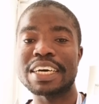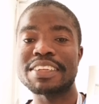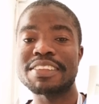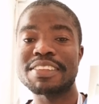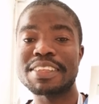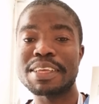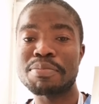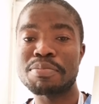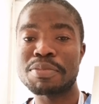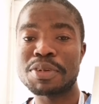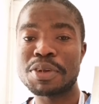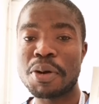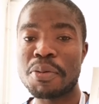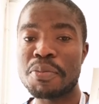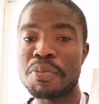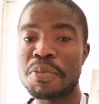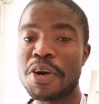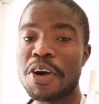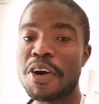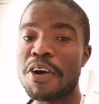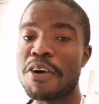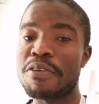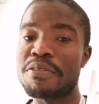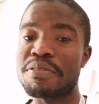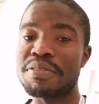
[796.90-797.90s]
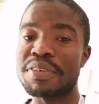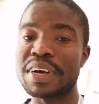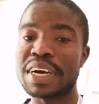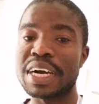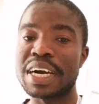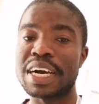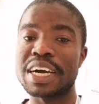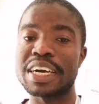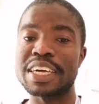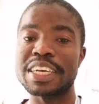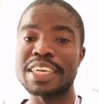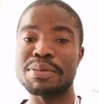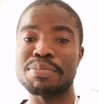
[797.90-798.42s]
symptom of
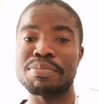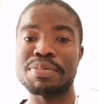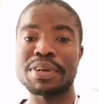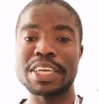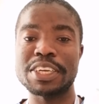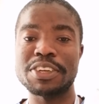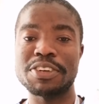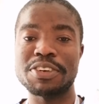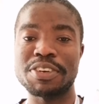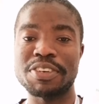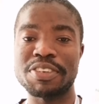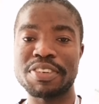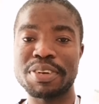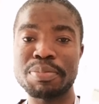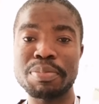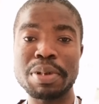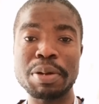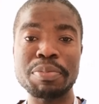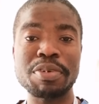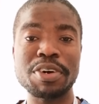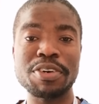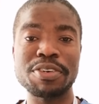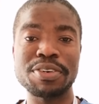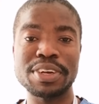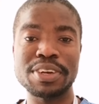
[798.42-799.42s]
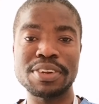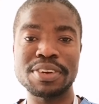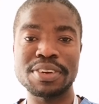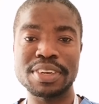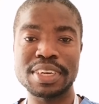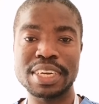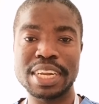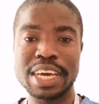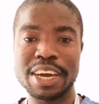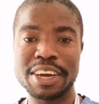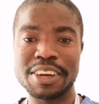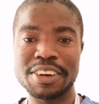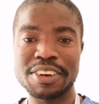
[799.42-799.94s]
depression. Remember, we
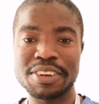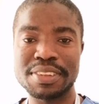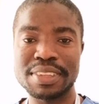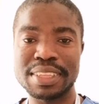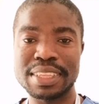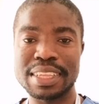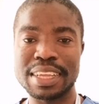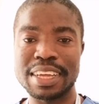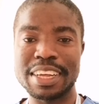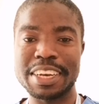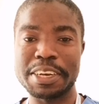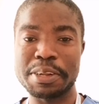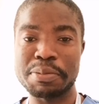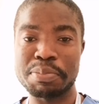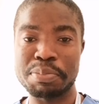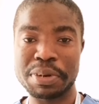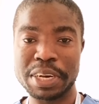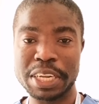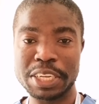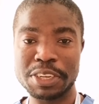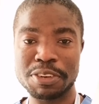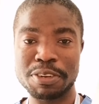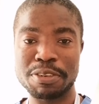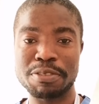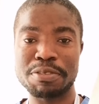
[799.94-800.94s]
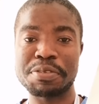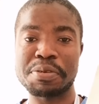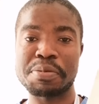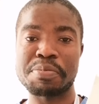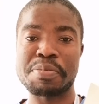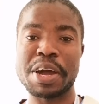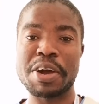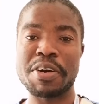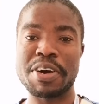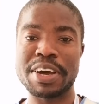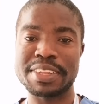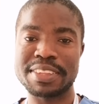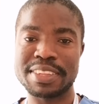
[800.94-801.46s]
don't diagnose depression
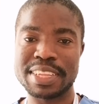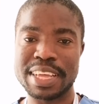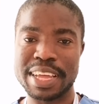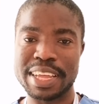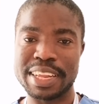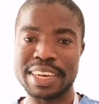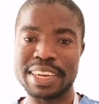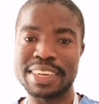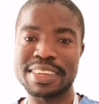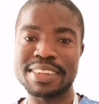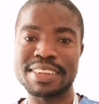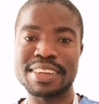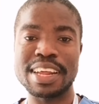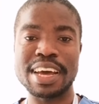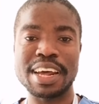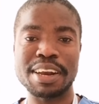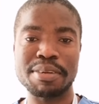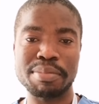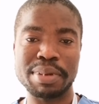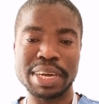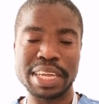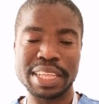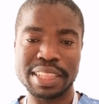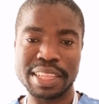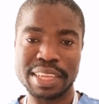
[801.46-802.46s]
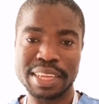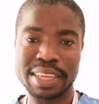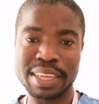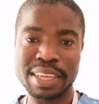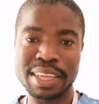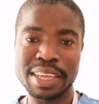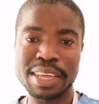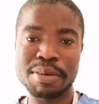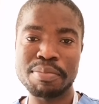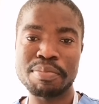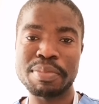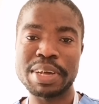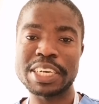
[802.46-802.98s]
from our side. It's done by the
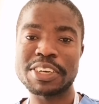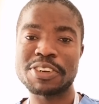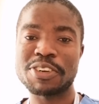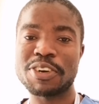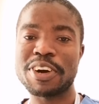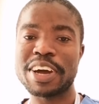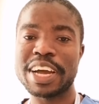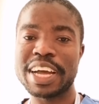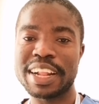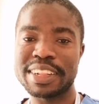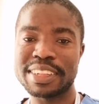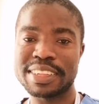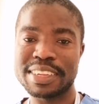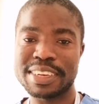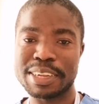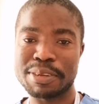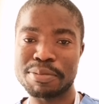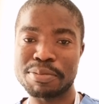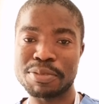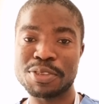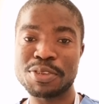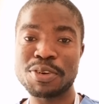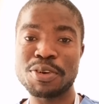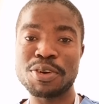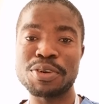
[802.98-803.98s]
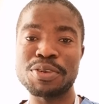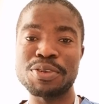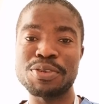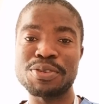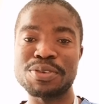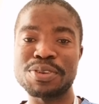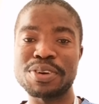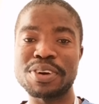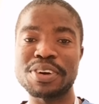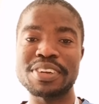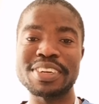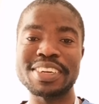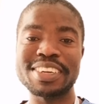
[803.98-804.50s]
mental health team. So you
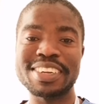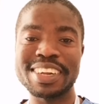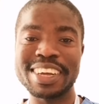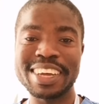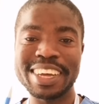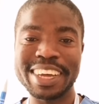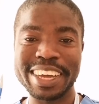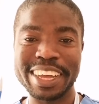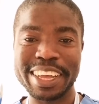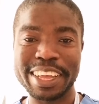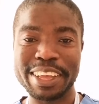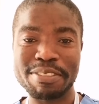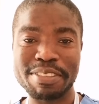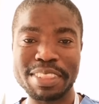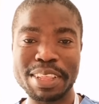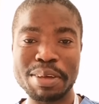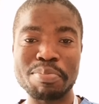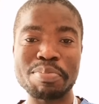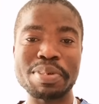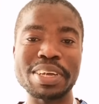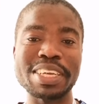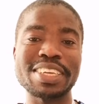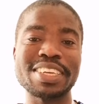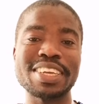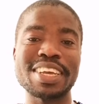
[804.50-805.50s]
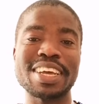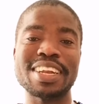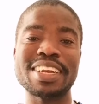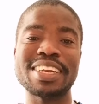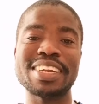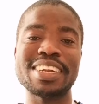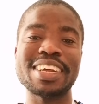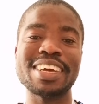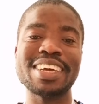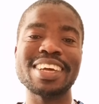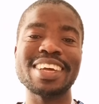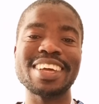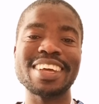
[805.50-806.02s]
don't give the
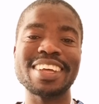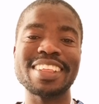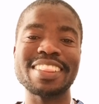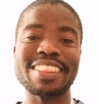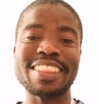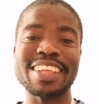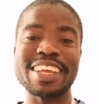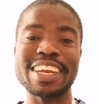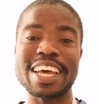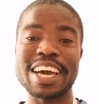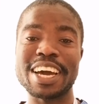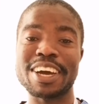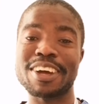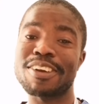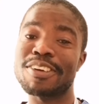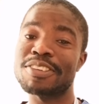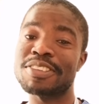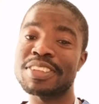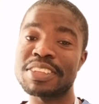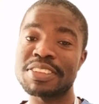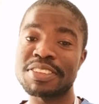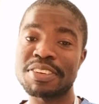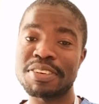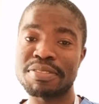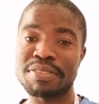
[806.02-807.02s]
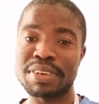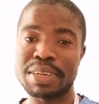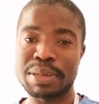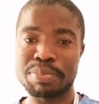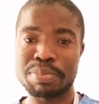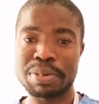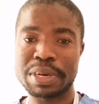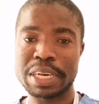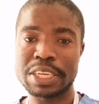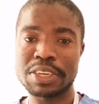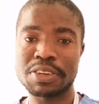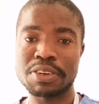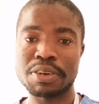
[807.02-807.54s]
patient the diagnosis of
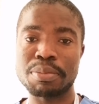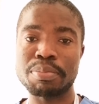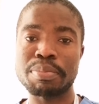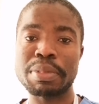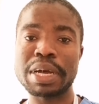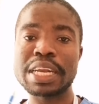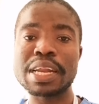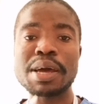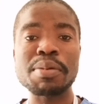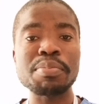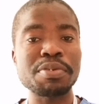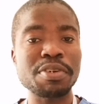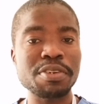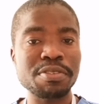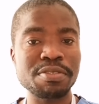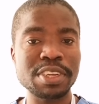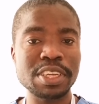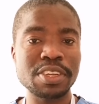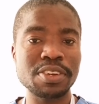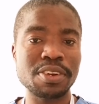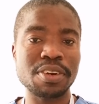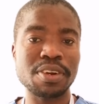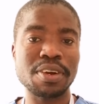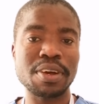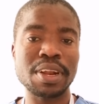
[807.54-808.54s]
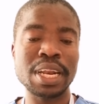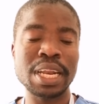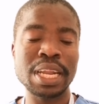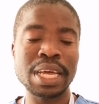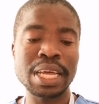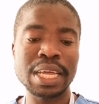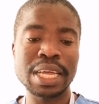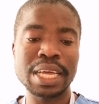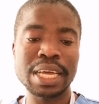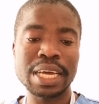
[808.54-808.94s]
depression, but a provisional